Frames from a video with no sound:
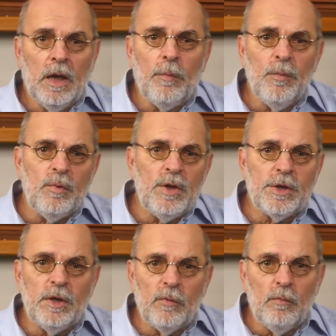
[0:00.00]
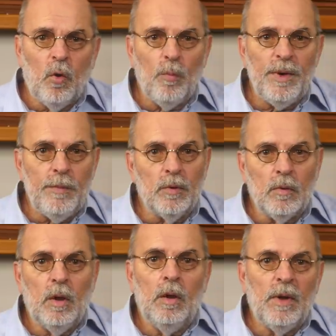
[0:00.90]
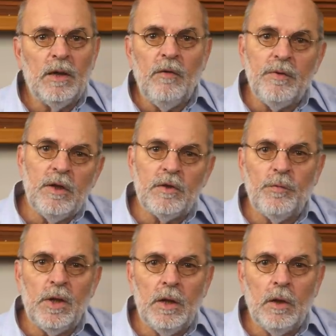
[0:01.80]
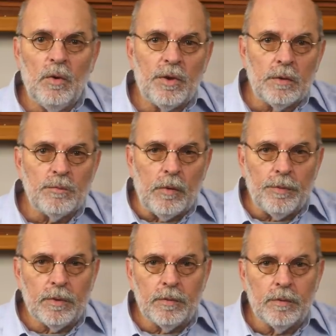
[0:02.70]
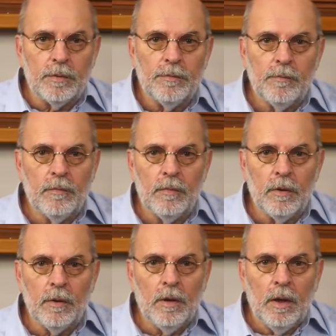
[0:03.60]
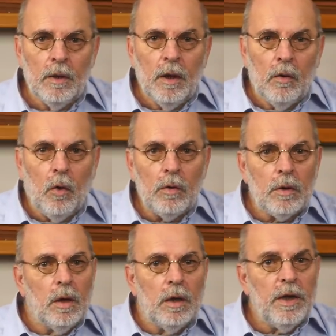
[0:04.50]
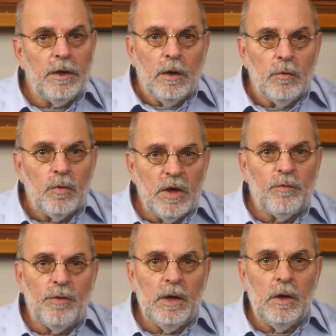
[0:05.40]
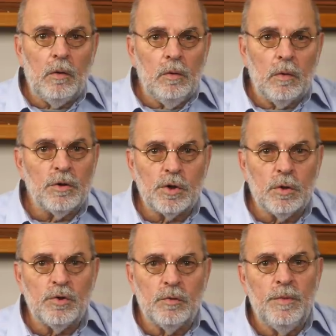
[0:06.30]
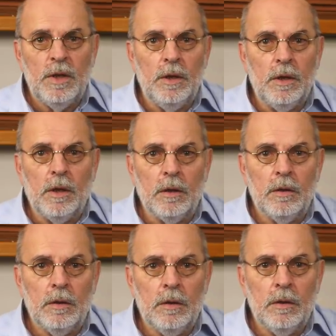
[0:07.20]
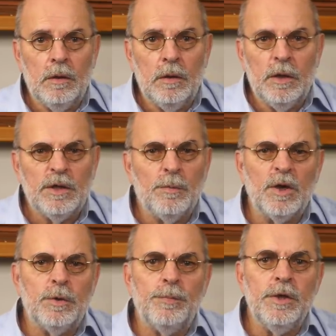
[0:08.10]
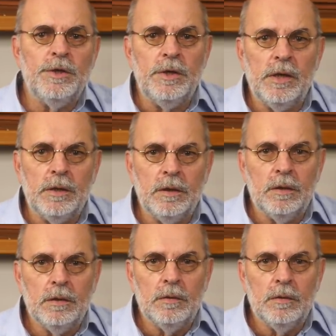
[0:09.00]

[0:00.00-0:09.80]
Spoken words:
Help me reach even more people by giving this video a thumb up. Or link to this video on the social media. It's much appreciated.